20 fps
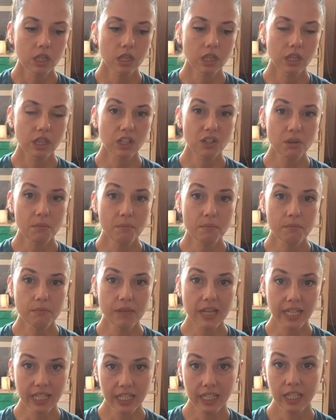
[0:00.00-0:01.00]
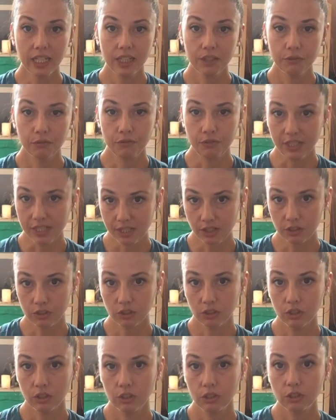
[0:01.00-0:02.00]
there are many
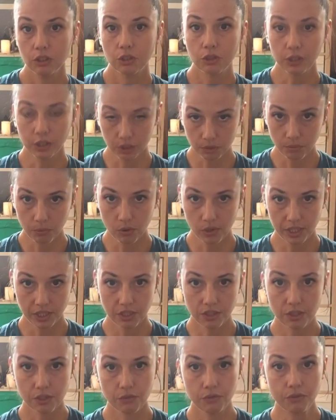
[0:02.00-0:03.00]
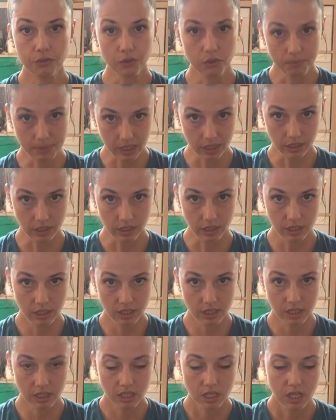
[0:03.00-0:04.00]
physical trigger points for
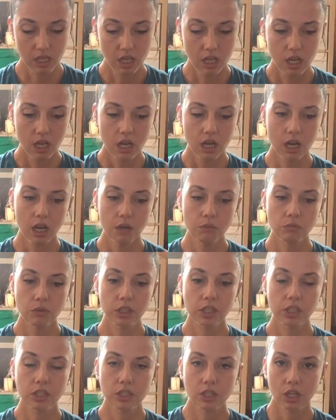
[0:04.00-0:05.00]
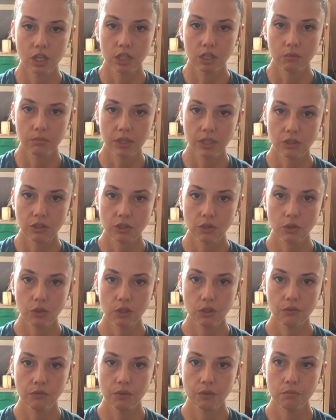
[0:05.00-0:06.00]
bandhas. We're going to talk about sort
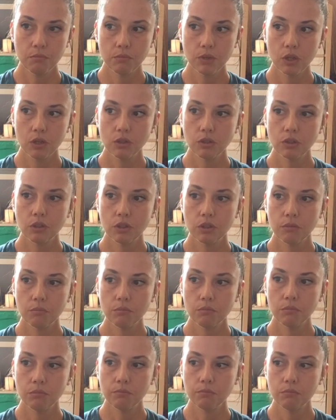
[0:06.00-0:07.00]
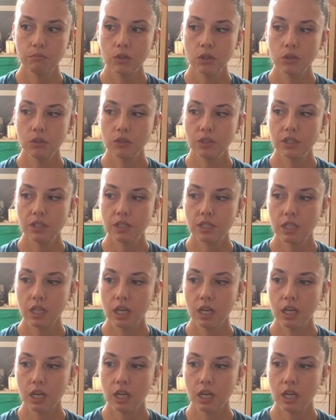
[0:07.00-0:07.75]
of the most